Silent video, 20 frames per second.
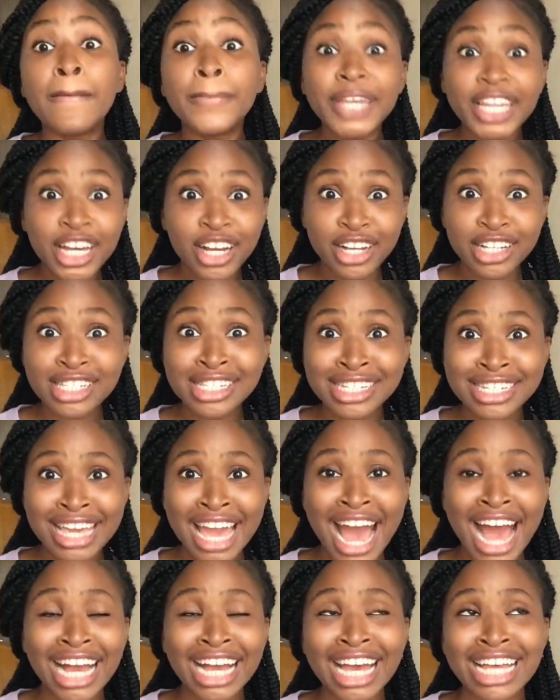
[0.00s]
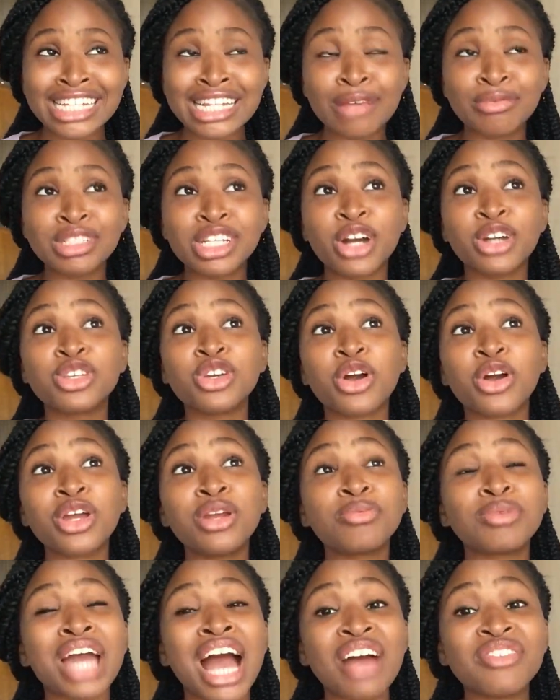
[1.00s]
Because yeah, guys, let me tell you, you're
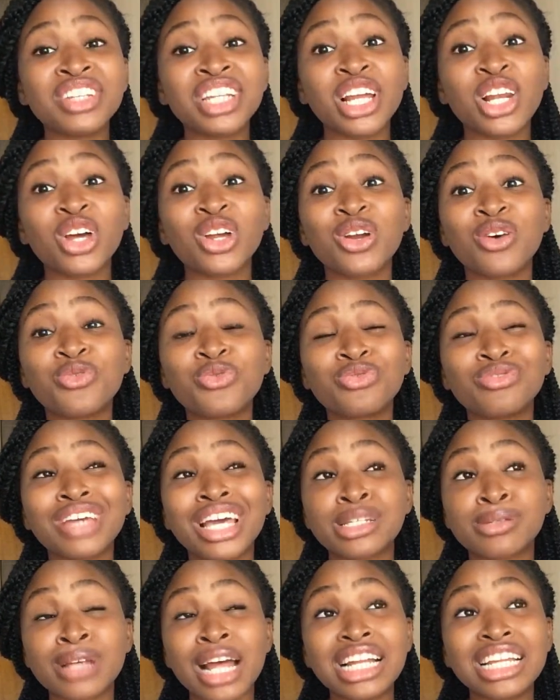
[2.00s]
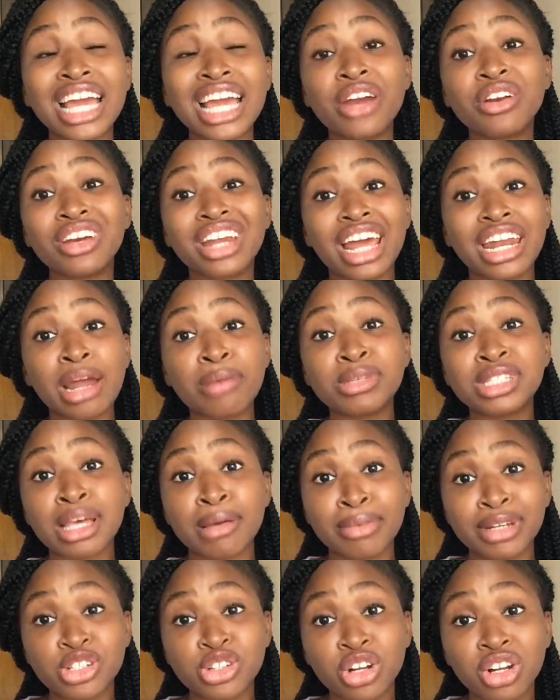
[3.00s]
going to be having a lot of, especially aerodynamics
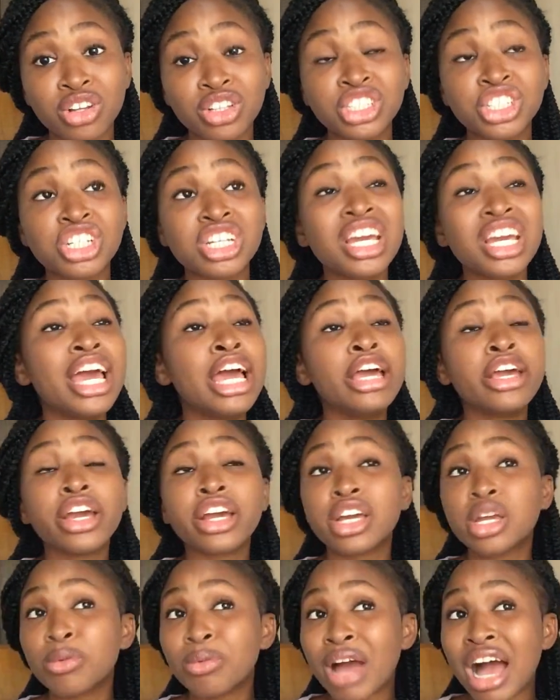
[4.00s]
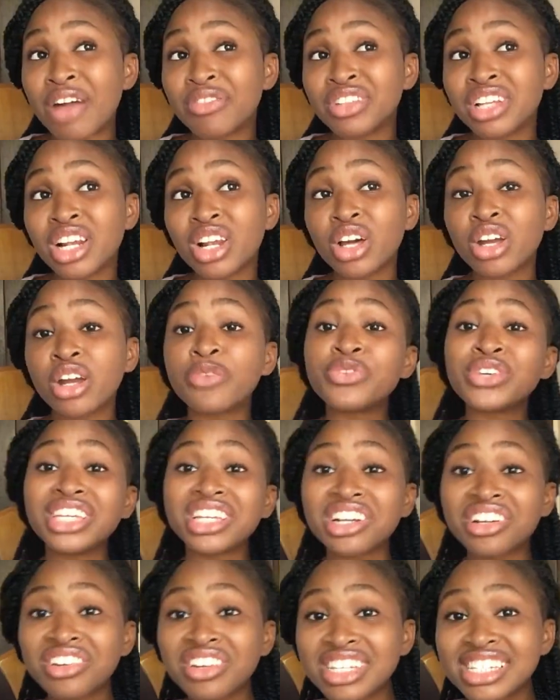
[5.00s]
and metrology, you're going to be having a lot of
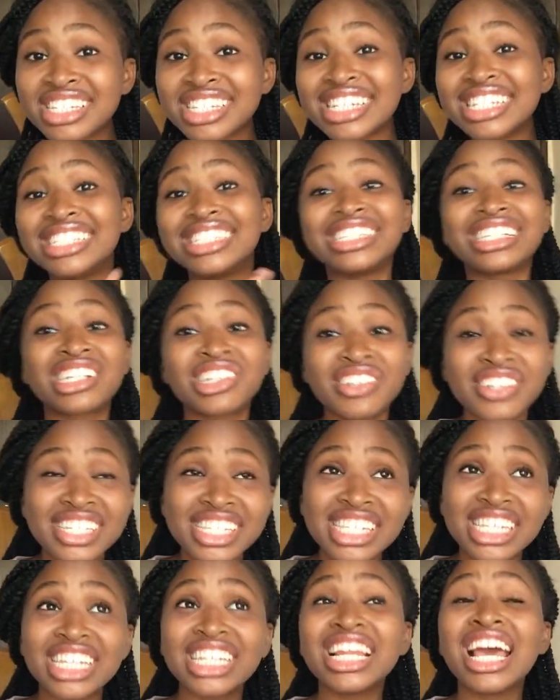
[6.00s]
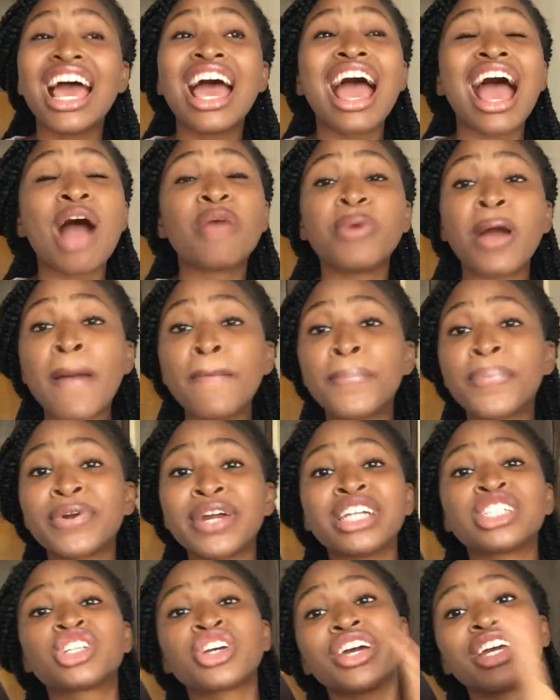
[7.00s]
increasing, decreasing. When
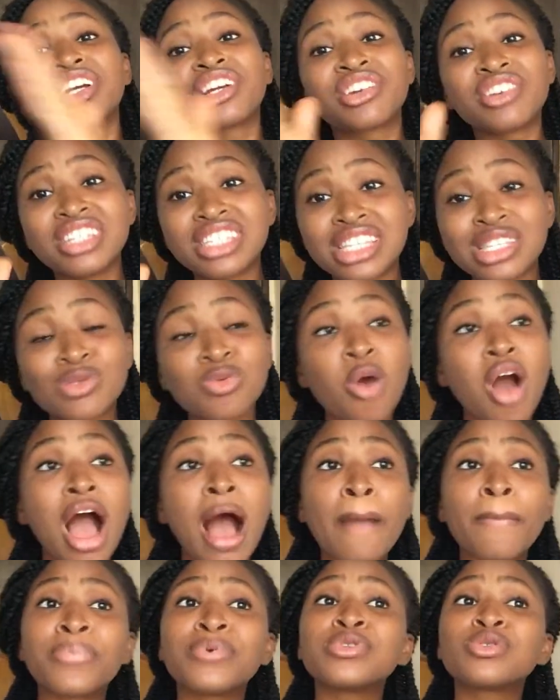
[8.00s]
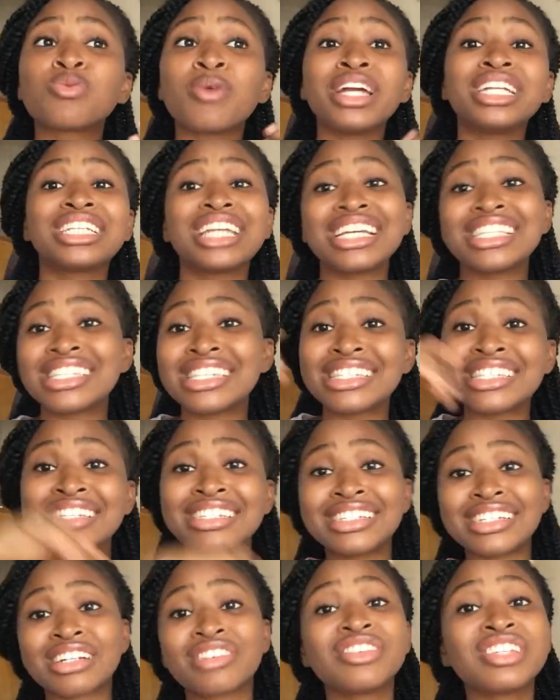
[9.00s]
pressure increases, what happens? When density
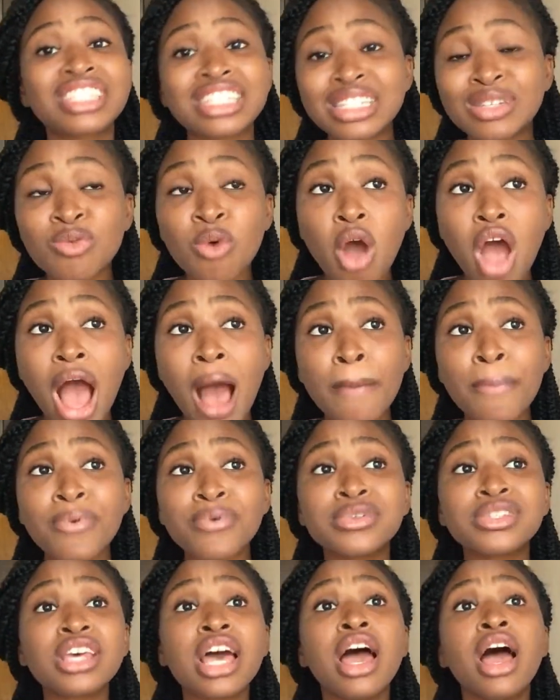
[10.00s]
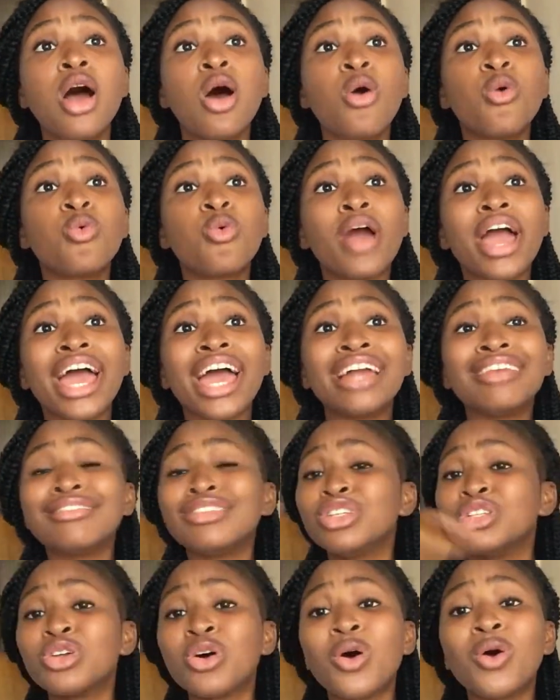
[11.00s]
decreases, what happens? When,
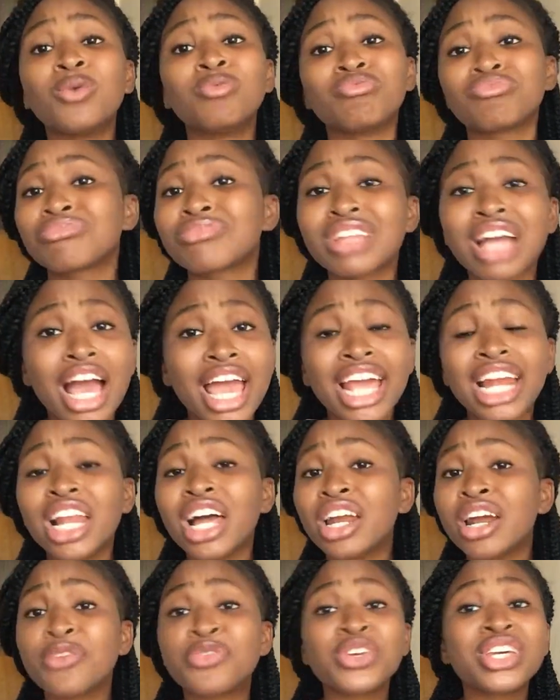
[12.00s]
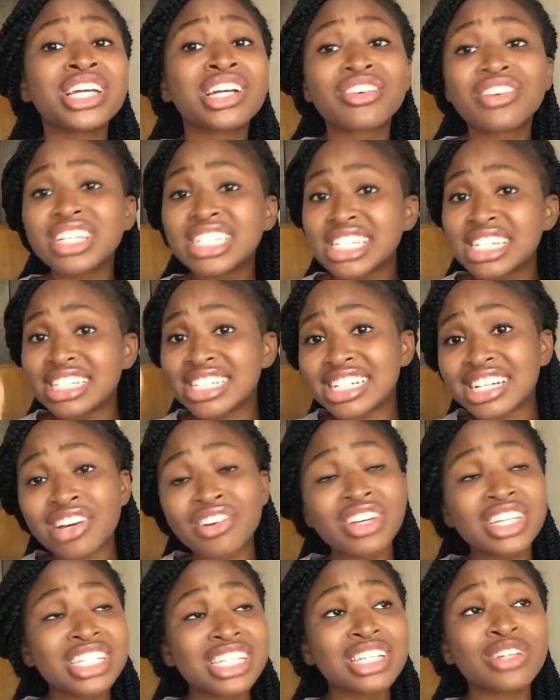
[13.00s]
you know, a lot of increasing,
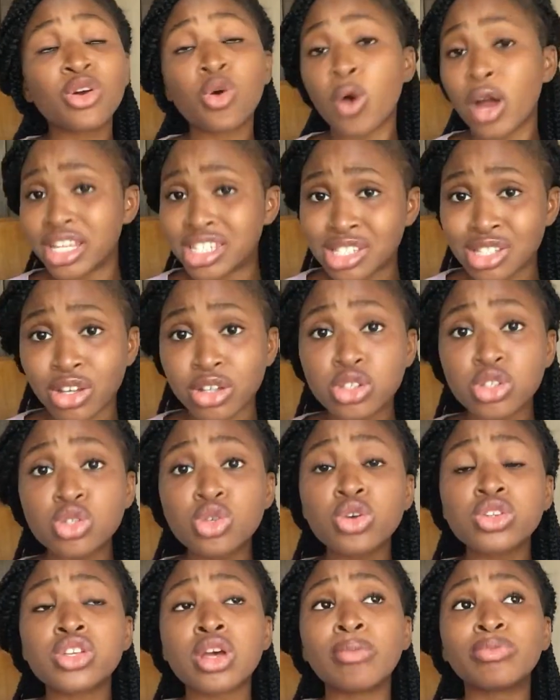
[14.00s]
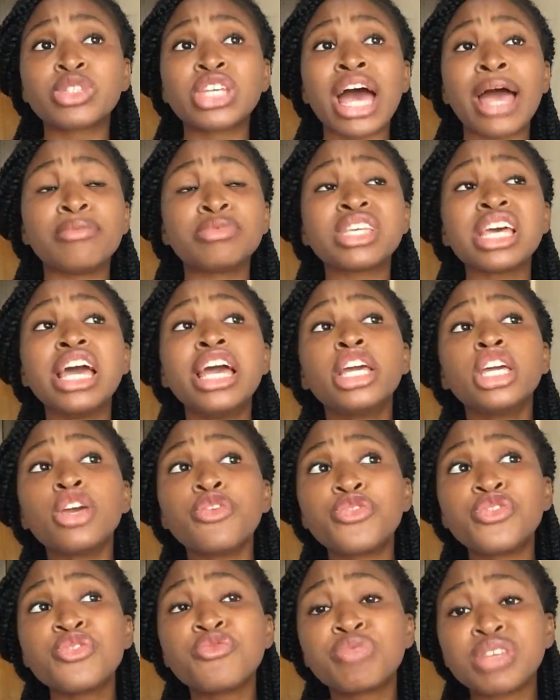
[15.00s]
decreasing questions. So sometimes,
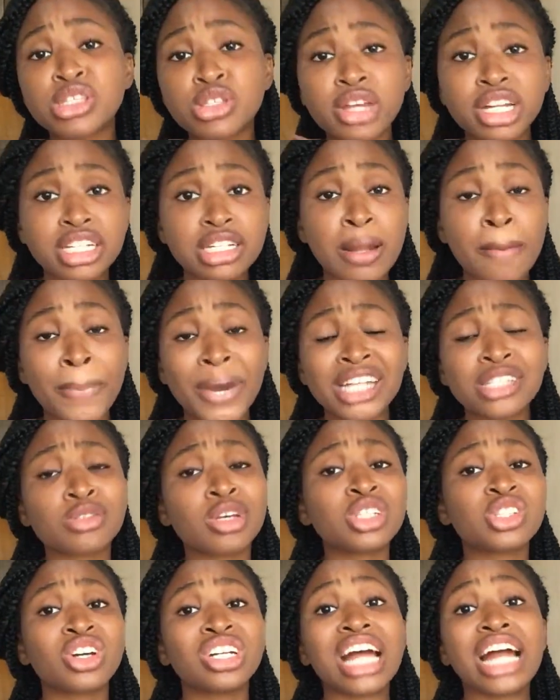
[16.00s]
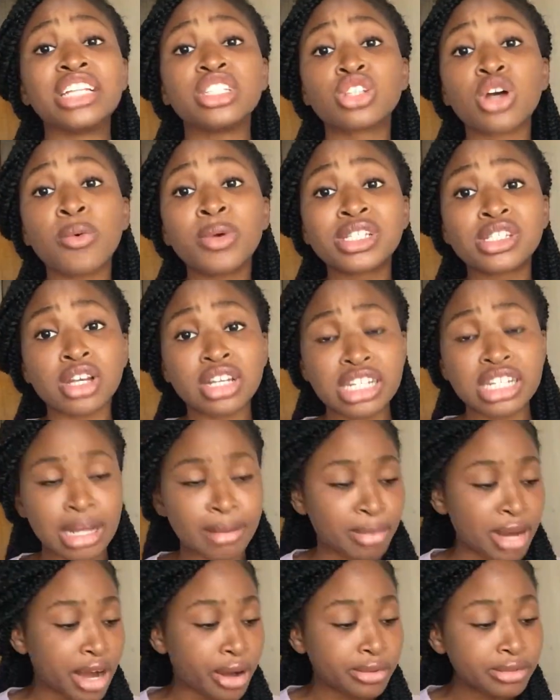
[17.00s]
if you've been studying the past question and it's always talking
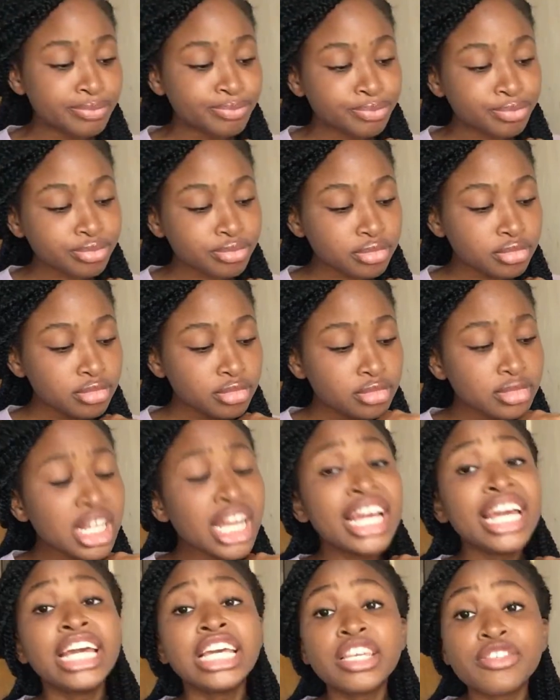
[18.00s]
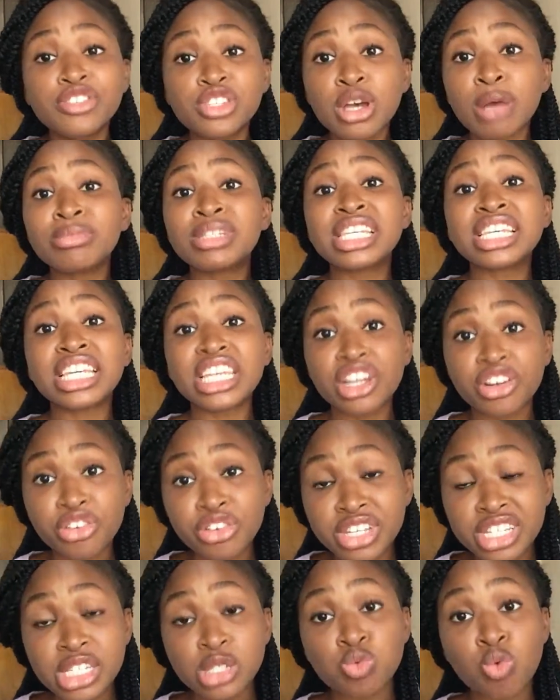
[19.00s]
about if something
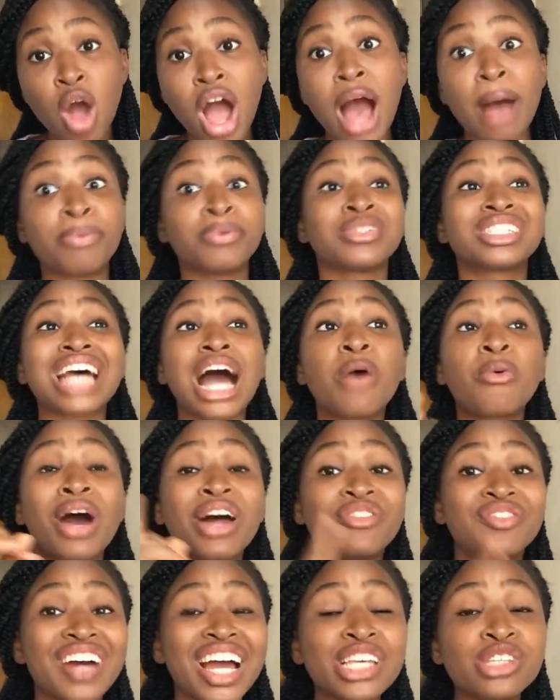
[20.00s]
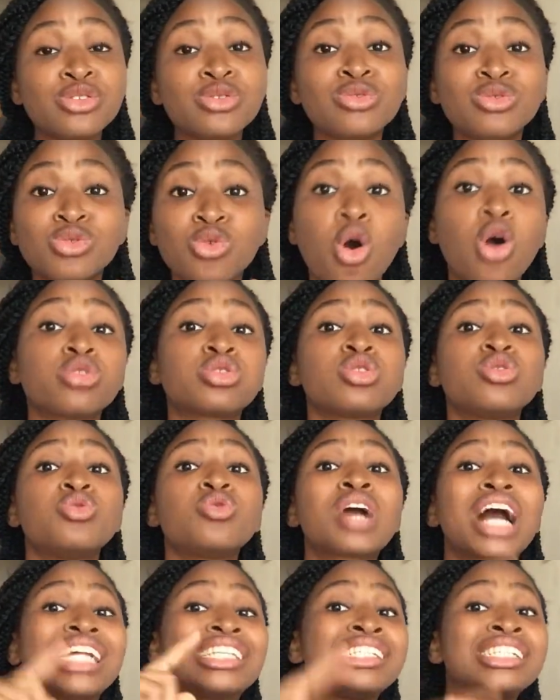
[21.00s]
increases, what happens? I will advise you to also
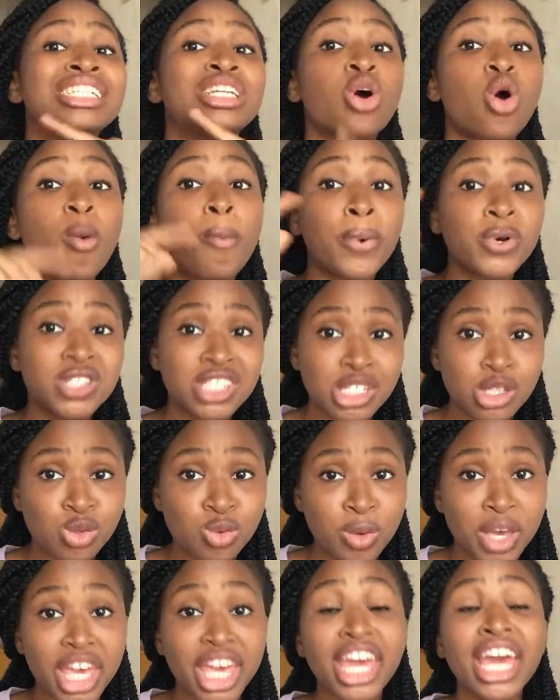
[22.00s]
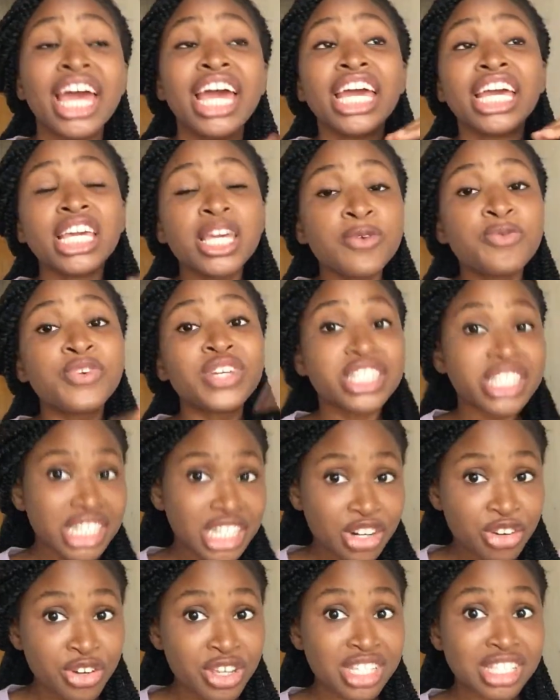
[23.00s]
look at it the opposite way. If it
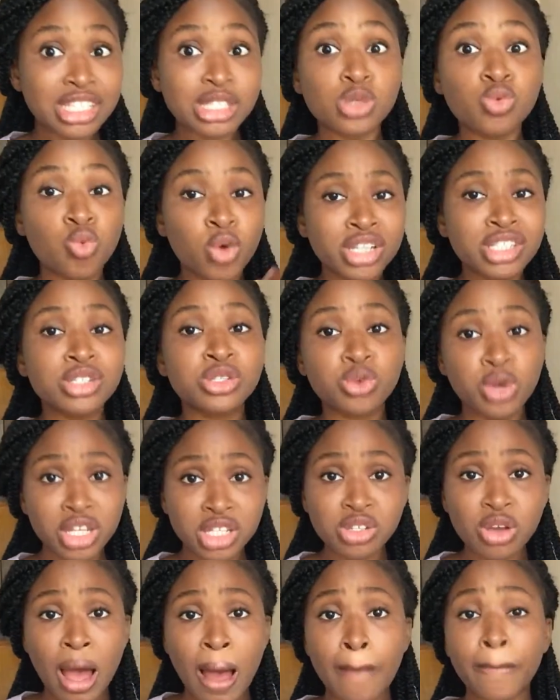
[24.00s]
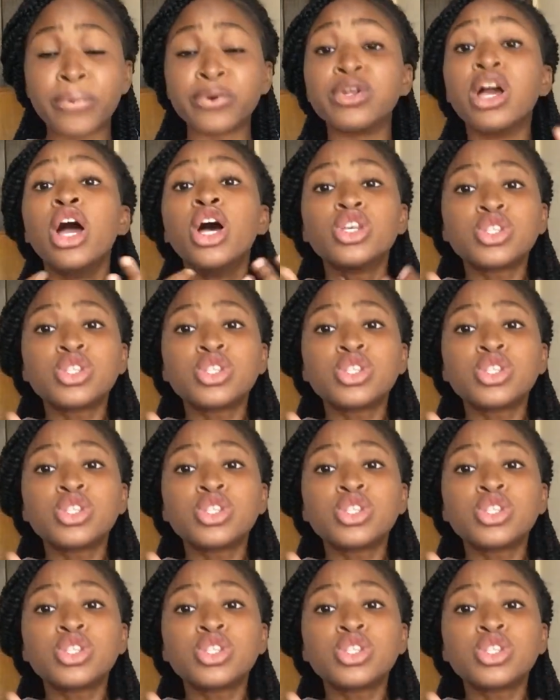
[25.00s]
decreases, what is going to happen?